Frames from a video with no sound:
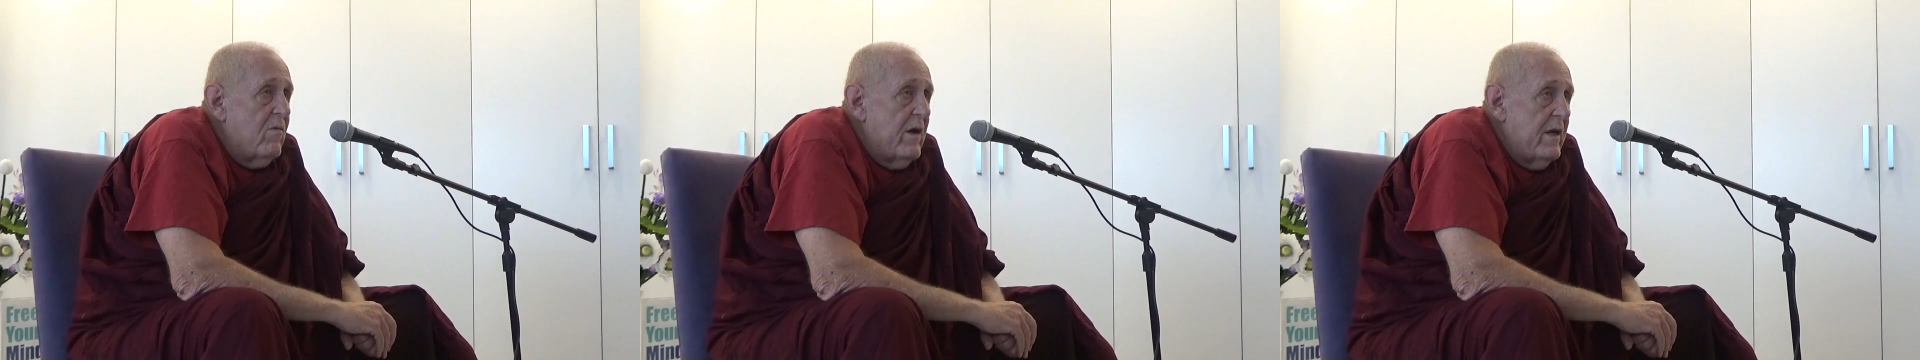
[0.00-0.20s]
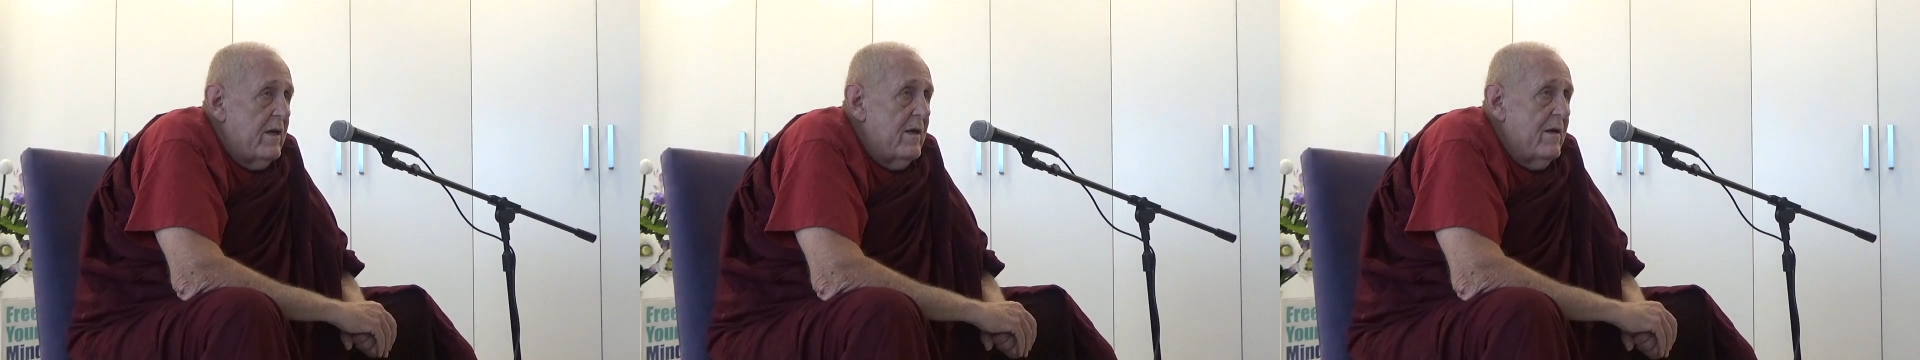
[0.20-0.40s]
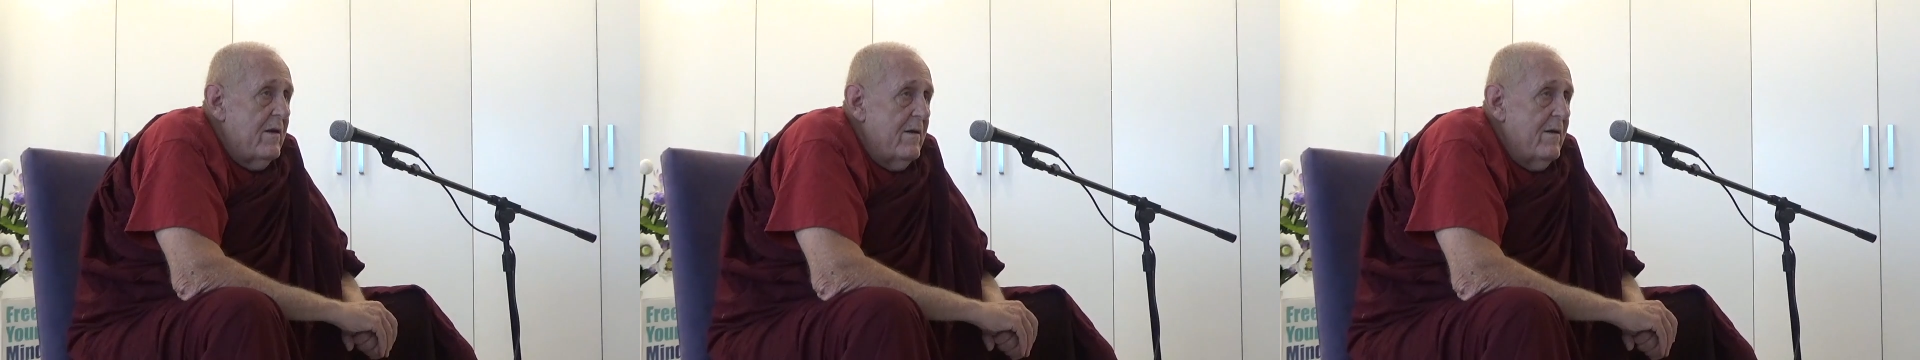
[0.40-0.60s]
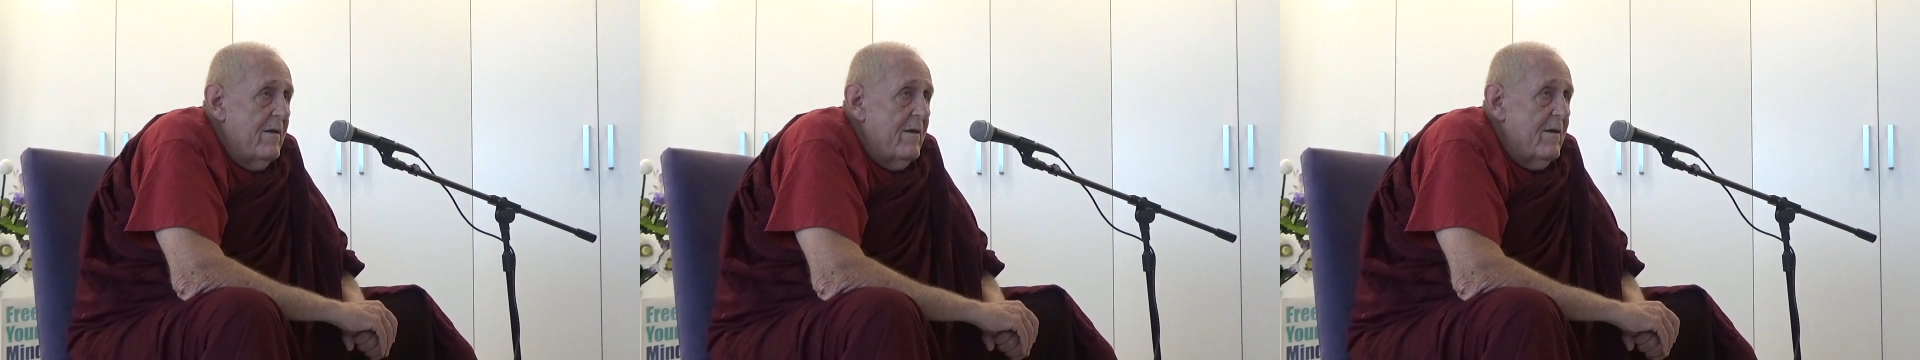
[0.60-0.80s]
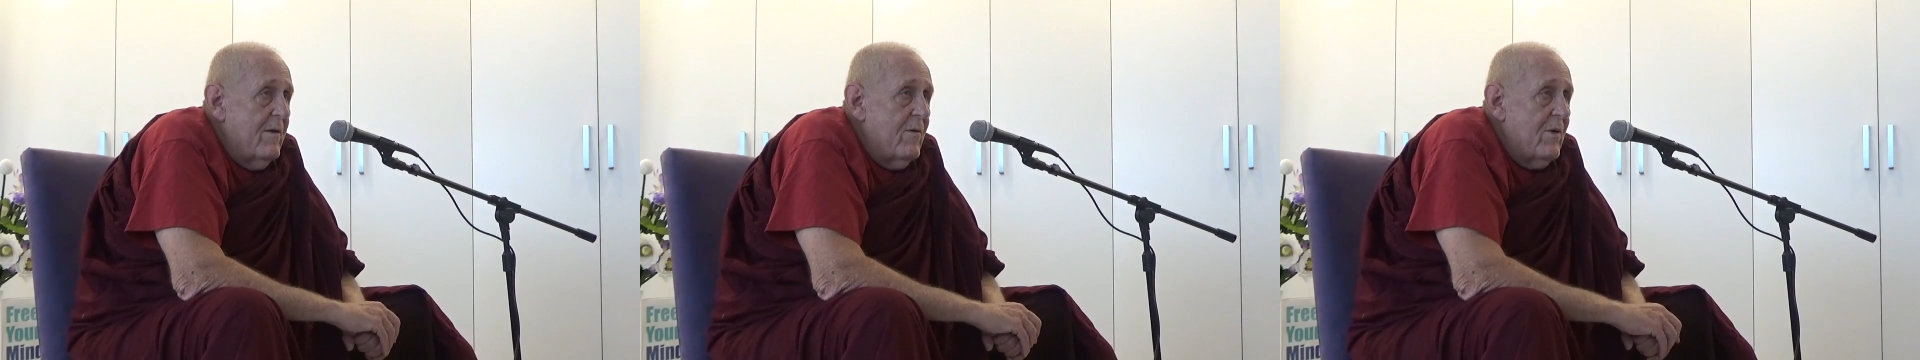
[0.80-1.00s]
friend.
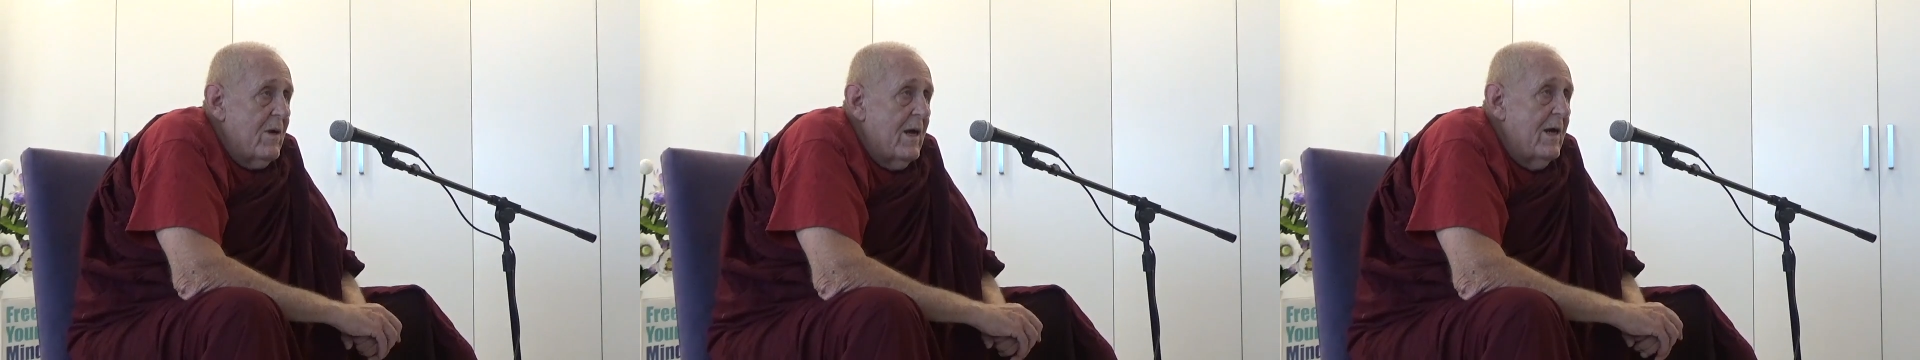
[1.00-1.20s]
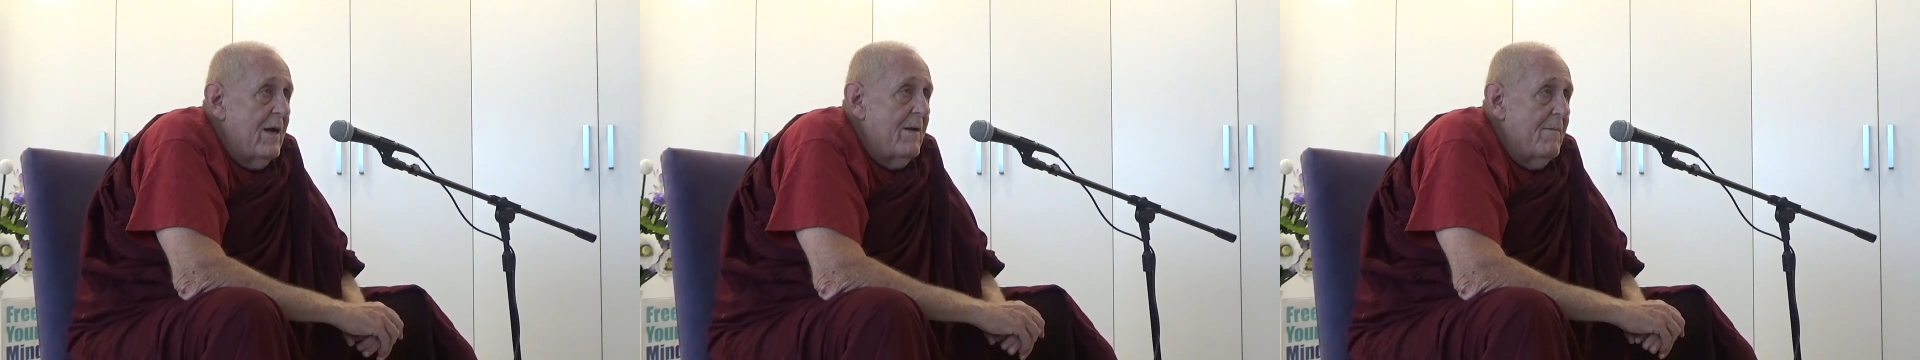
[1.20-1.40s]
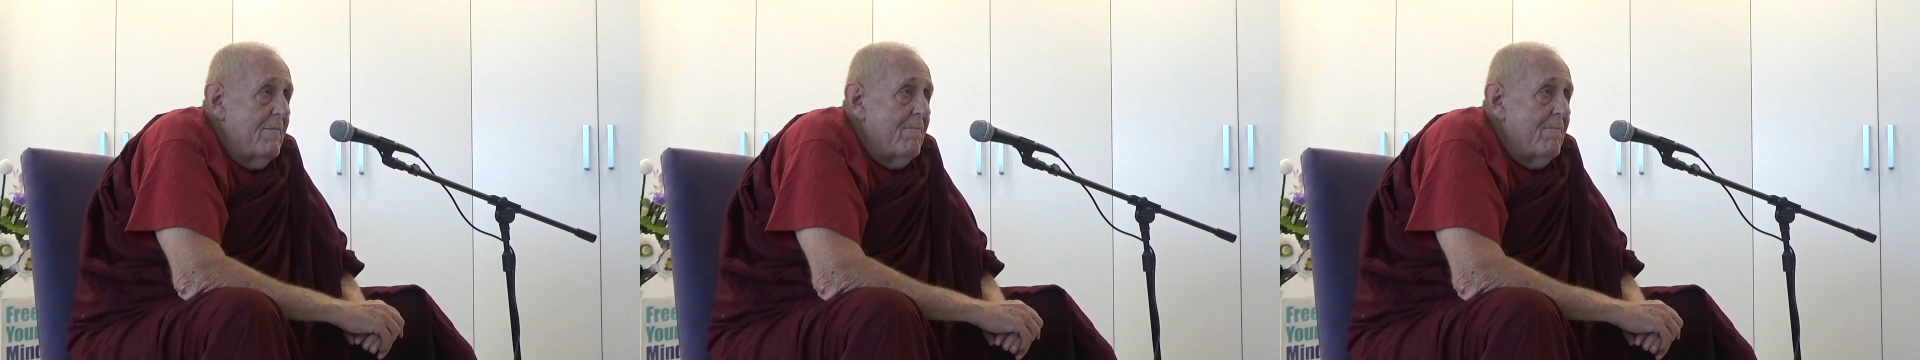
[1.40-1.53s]
Okay?